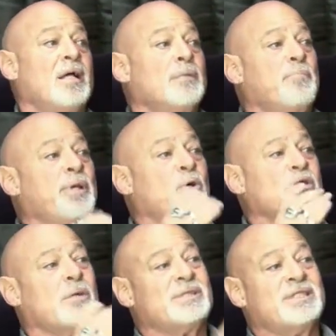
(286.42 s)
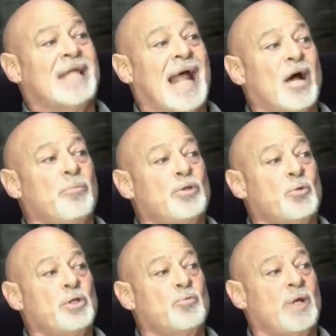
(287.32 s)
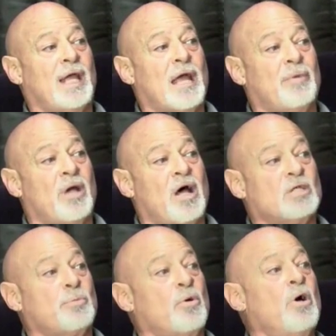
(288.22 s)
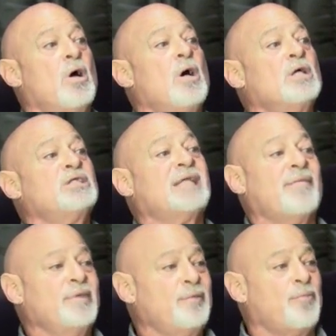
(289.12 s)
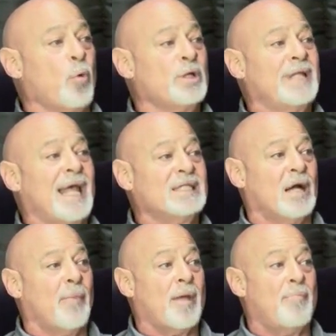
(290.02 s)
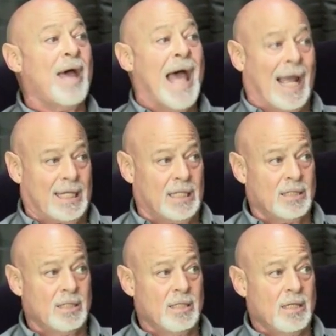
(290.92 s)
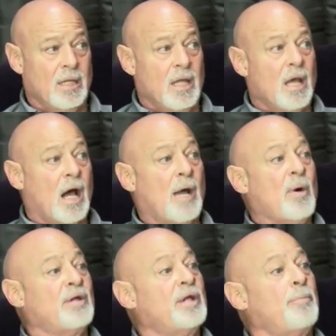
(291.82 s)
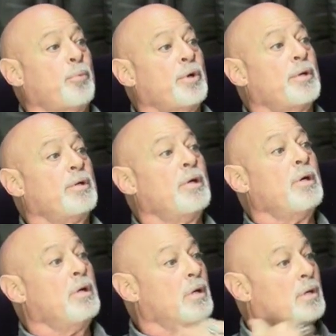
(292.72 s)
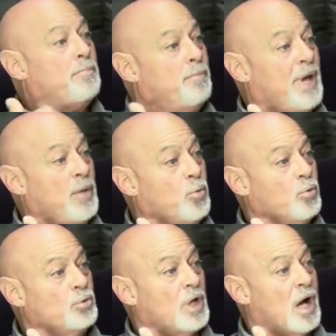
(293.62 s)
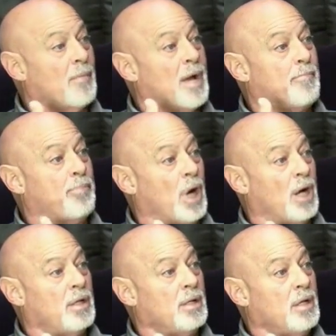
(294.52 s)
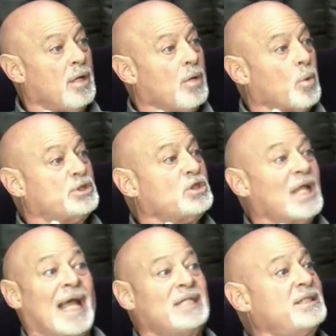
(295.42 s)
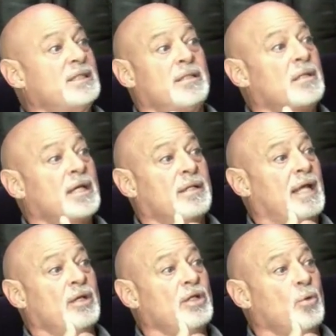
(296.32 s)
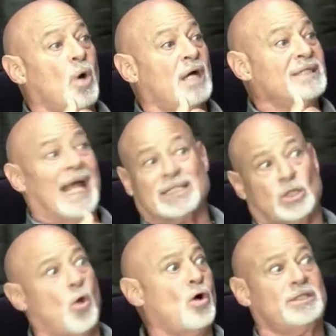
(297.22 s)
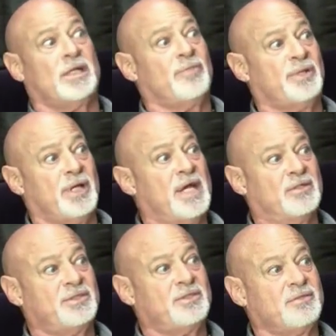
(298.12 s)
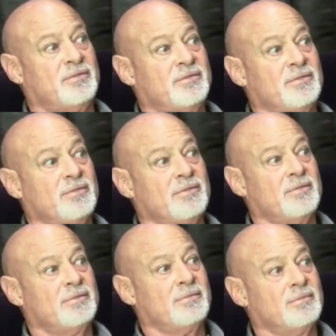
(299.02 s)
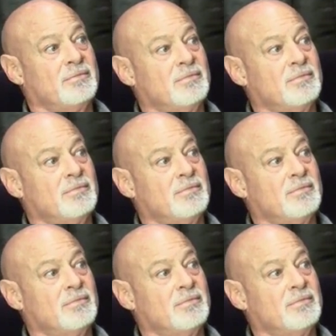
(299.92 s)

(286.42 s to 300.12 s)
because I was down between rehab and a hospital, 74 days on my back. I wound up with a bed wound on my butt, which lasted healing wise as long as everything else. But I think you're almost